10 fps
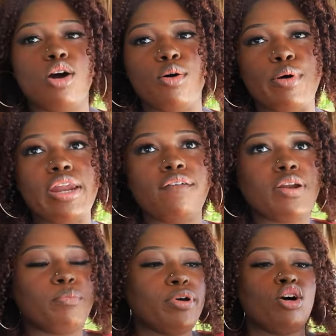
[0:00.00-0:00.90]
on. And I'm
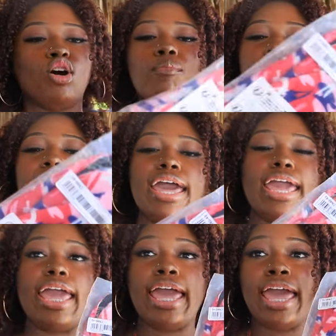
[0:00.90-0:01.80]
gonna put on
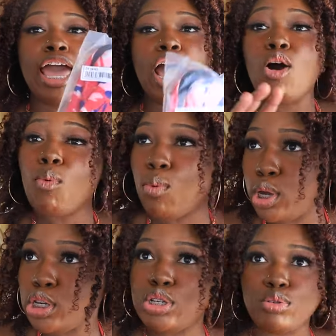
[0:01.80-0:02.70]
my
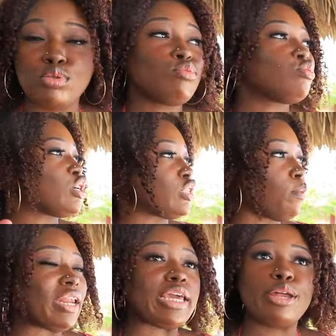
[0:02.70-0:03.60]
water shoes because
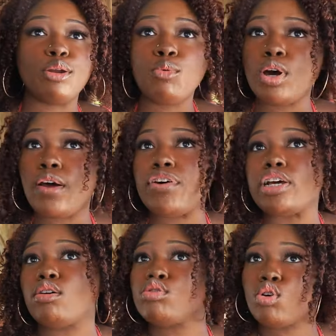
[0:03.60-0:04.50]
I'm about to get in the water. I'm
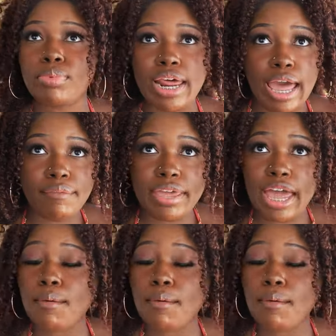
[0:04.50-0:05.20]
gonna go scuba diving.